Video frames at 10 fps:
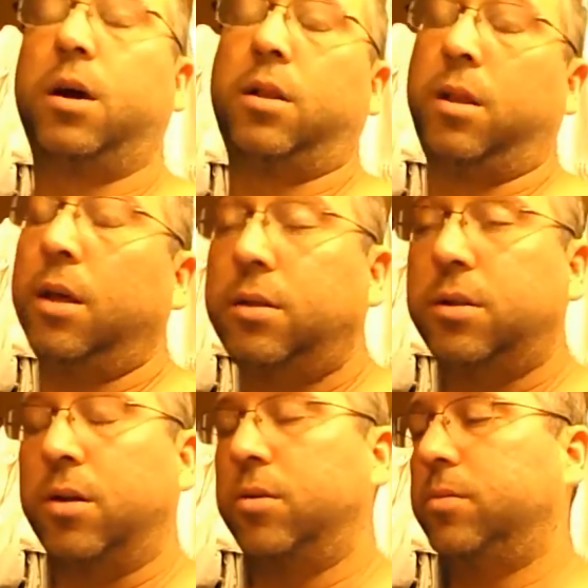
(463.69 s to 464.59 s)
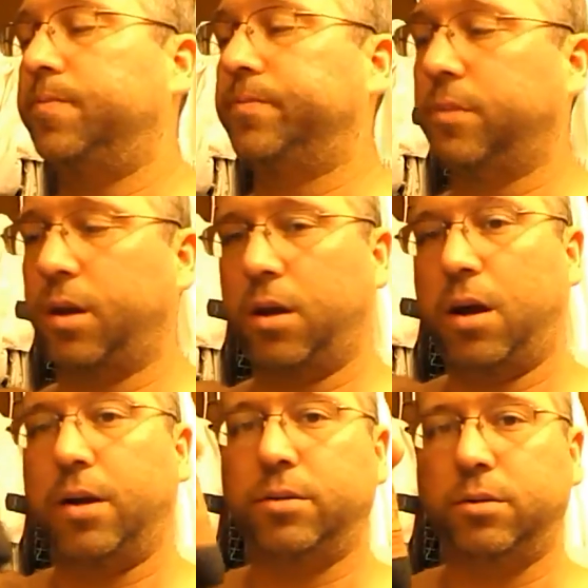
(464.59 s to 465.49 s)
I think so.
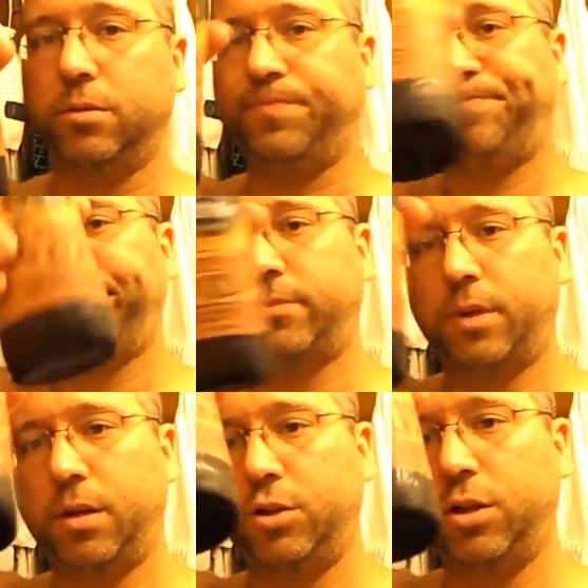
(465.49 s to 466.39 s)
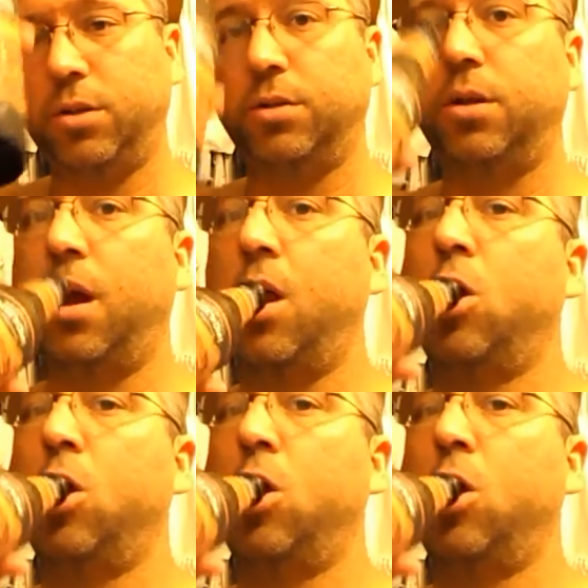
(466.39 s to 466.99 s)
I don't know. Cheers.